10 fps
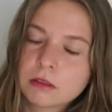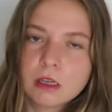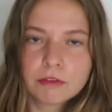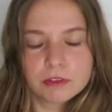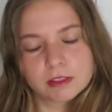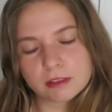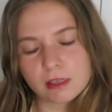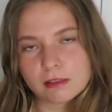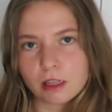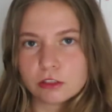Oh, it feels like
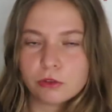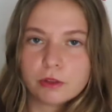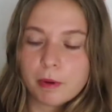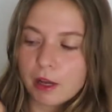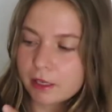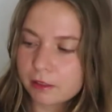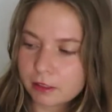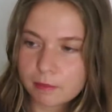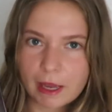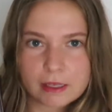textile. So the pocket
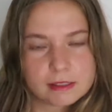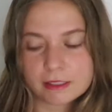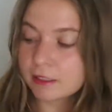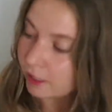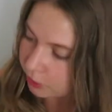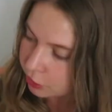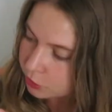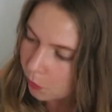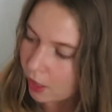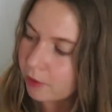and the back is lined in leather
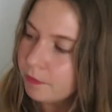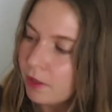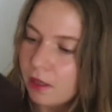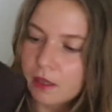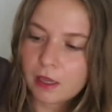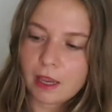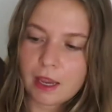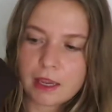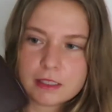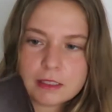as well.
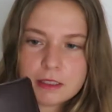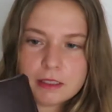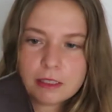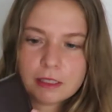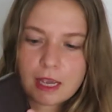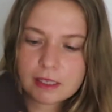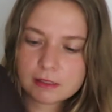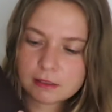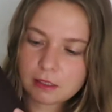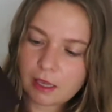And it
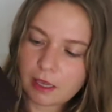has